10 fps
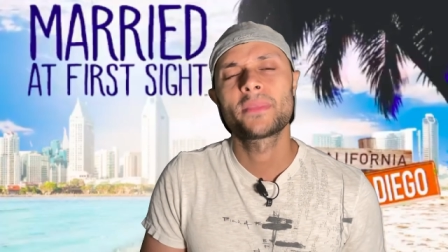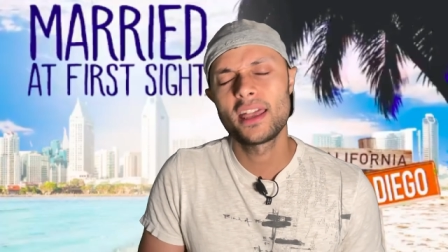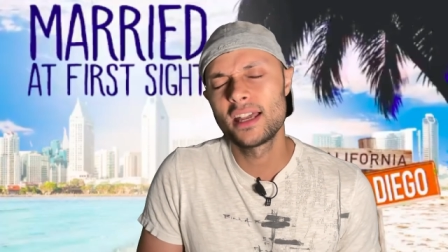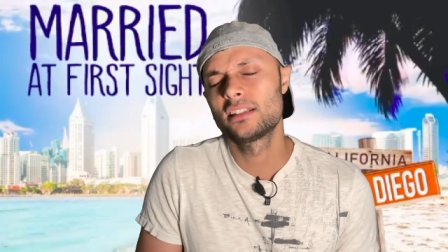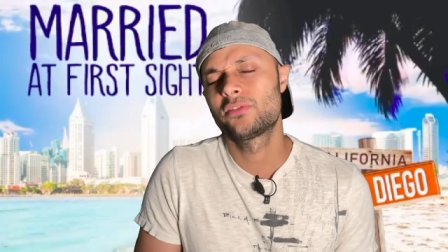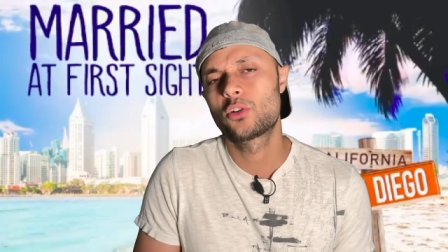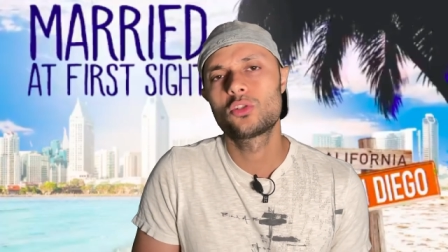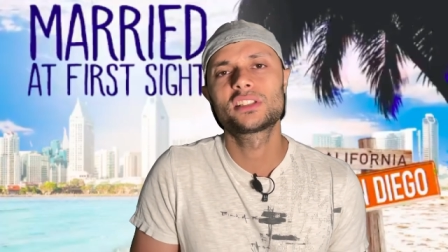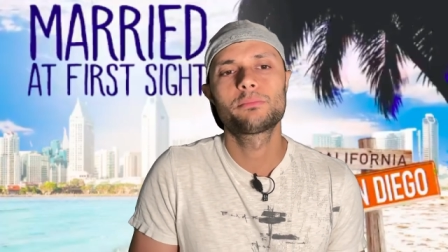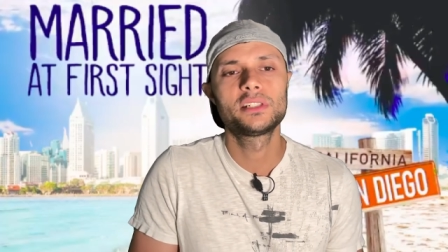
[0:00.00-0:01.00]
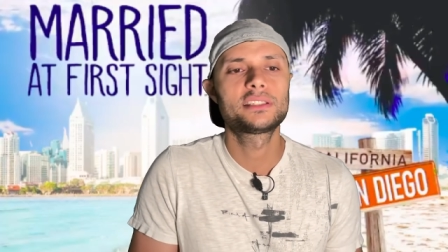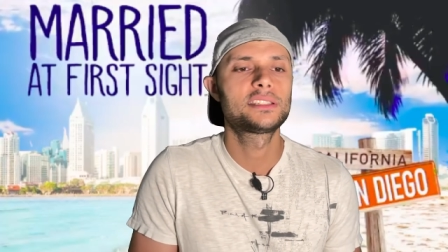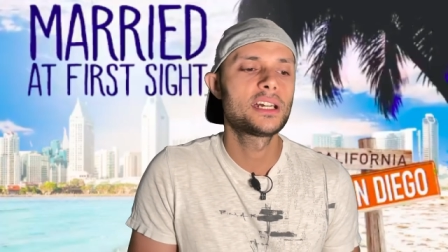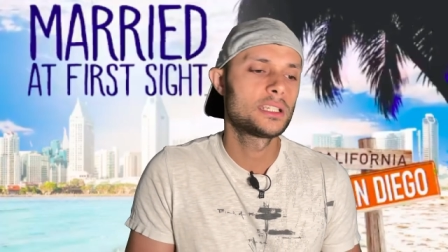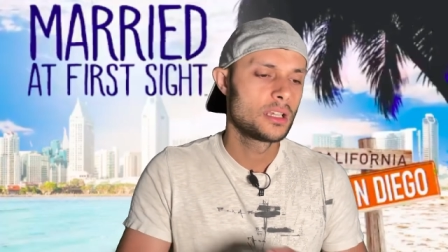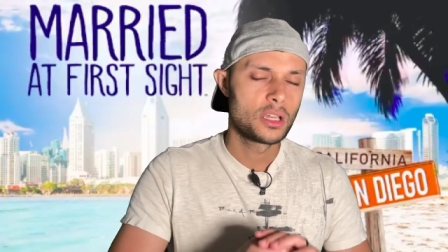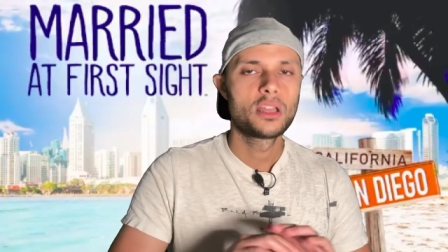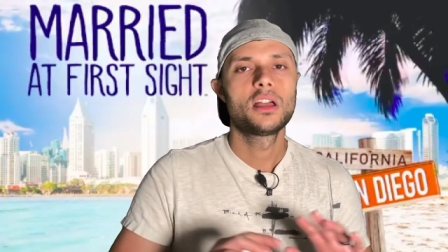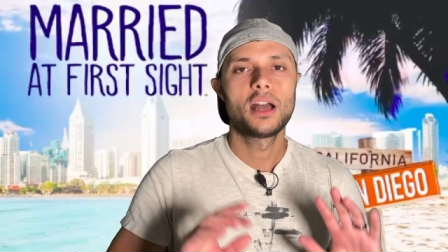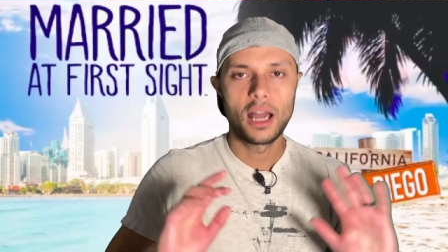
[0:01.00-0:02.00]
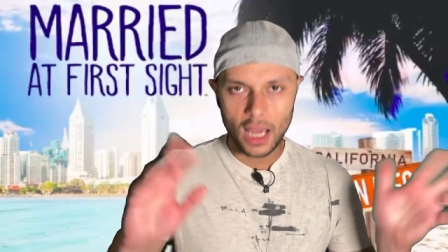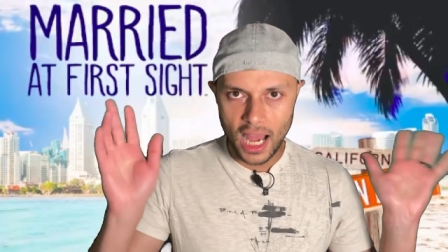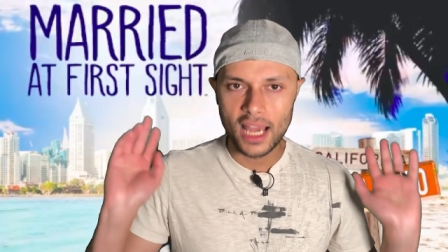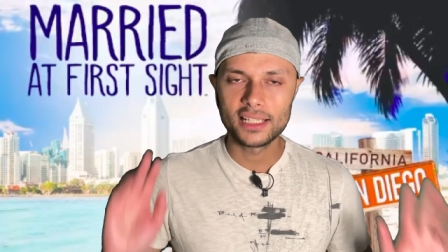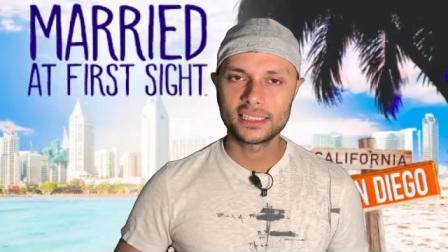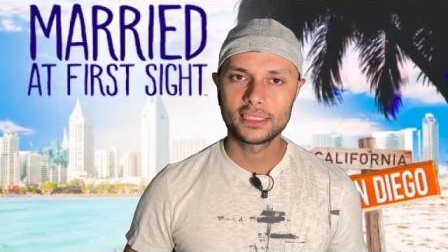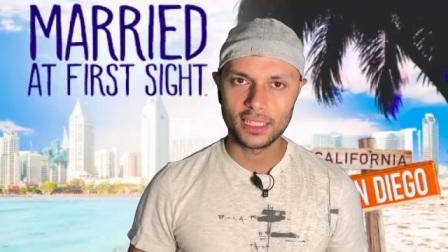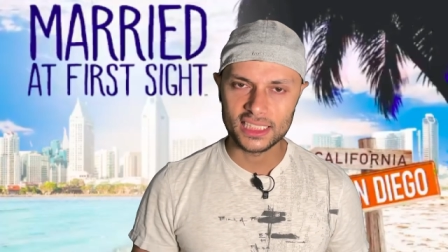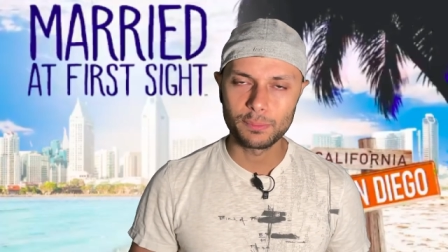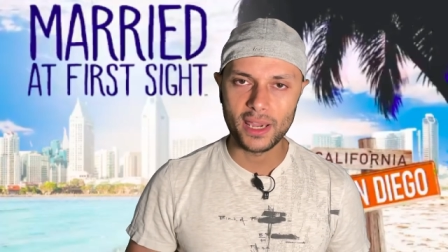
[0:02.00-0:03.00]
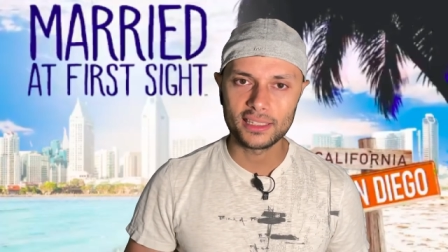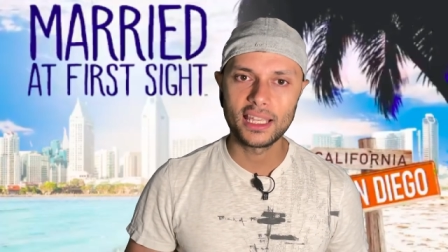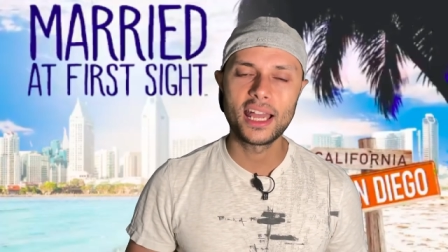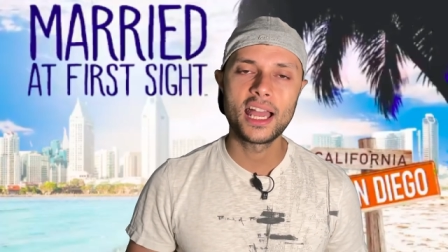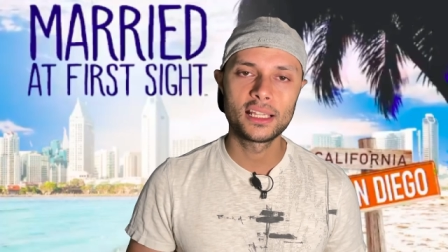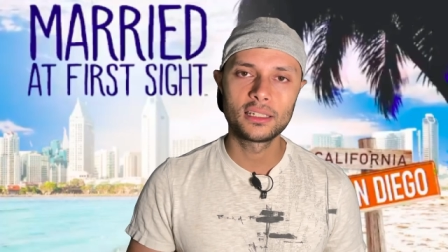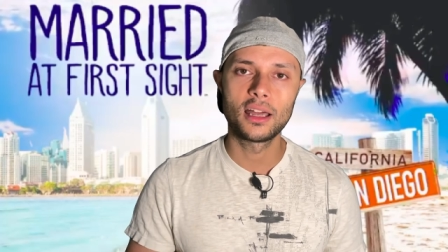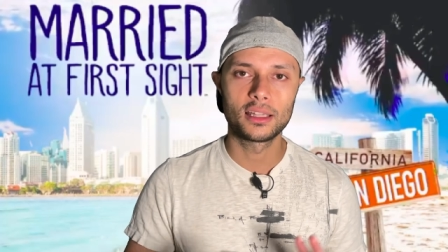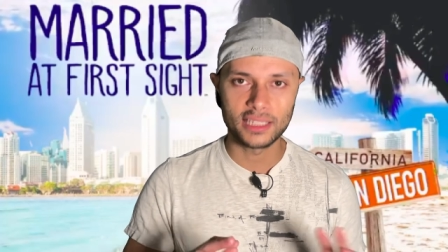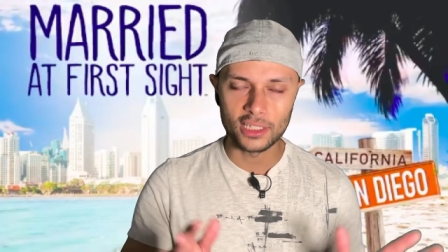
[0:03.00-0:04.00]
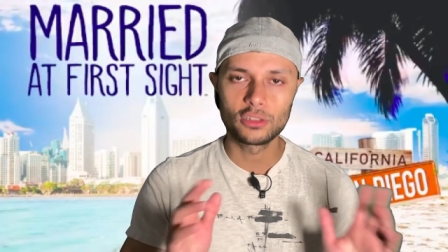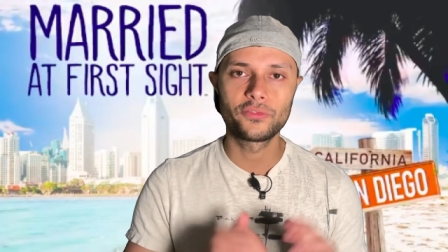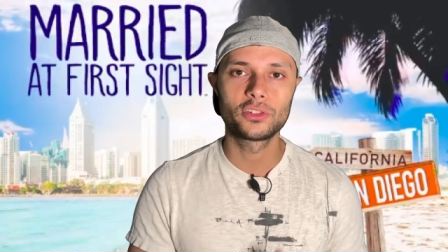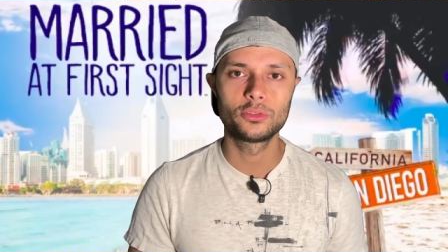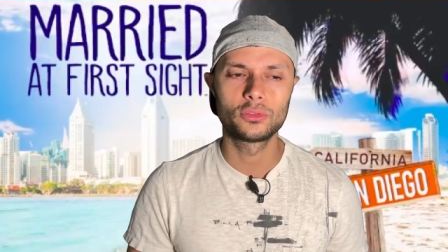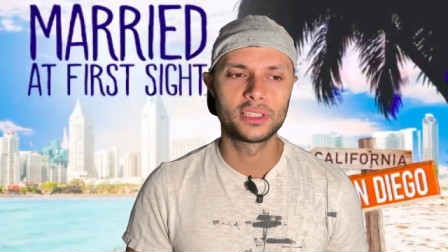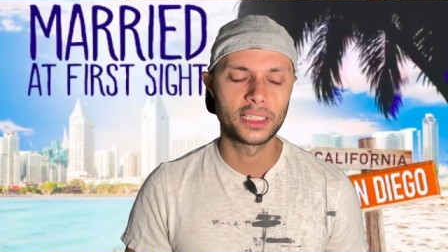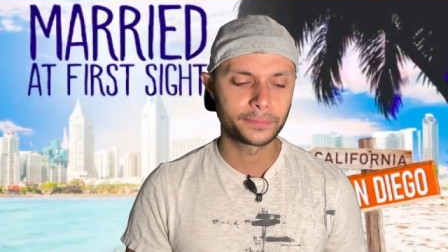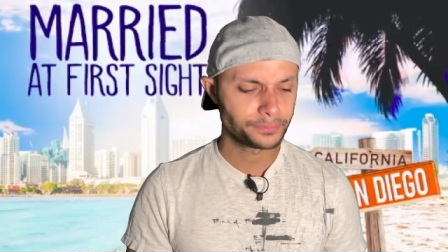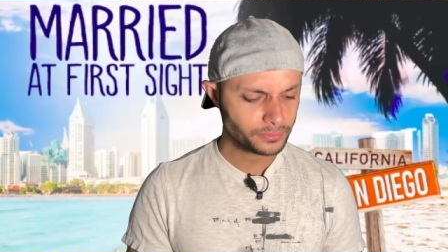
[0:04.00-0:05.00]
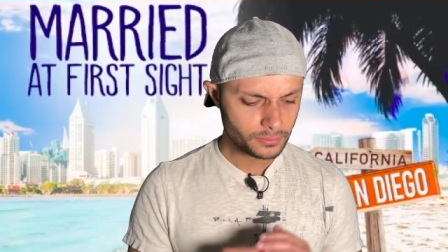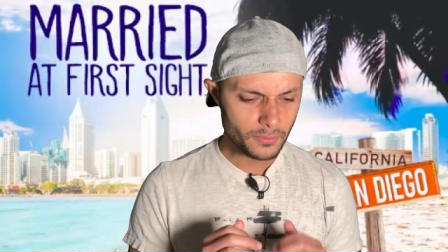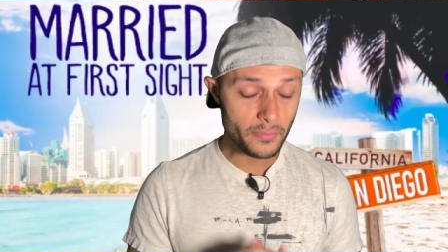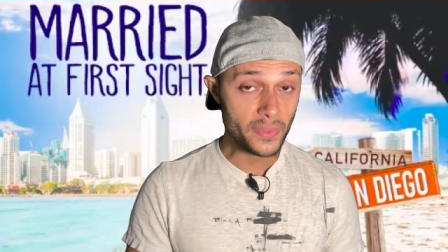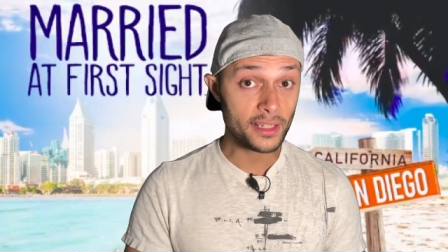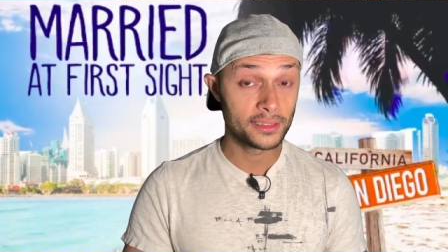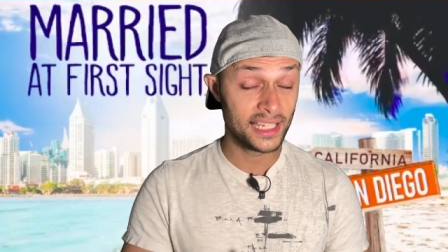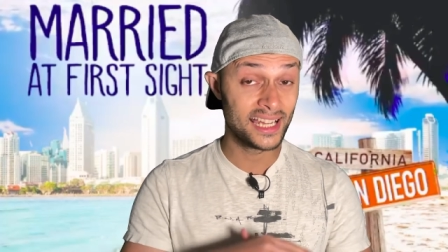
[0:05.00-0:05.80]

And of course, Mitch said, I expect that and thank you for doing that. They